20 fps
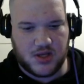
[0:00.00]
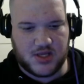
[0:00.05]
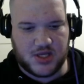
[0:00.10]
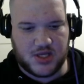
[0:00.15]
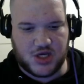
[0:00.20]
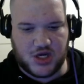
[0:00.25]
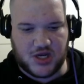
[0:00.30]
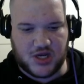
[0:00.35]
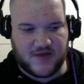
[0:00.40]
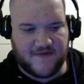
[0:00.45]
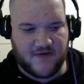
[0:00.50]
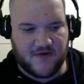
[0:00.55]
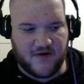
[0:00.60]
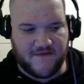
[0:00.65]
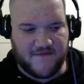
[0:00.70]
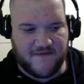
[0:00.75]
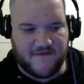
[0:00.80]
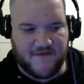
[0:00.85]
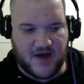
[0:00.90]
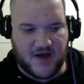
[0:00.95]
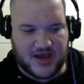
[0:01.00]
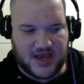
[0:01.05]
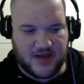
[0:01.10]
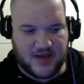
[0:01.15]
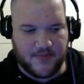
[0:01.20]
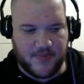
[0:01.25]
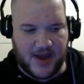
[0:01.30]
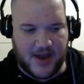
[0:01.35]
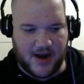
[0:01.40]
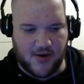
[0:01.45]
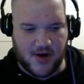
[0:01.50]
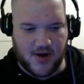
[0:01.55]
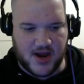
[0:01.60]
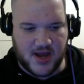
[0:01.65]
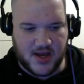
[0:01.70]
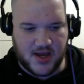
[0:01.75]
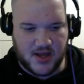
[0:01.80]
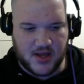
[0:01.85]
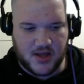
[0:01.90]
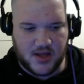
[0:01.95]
This just for a fucking berry?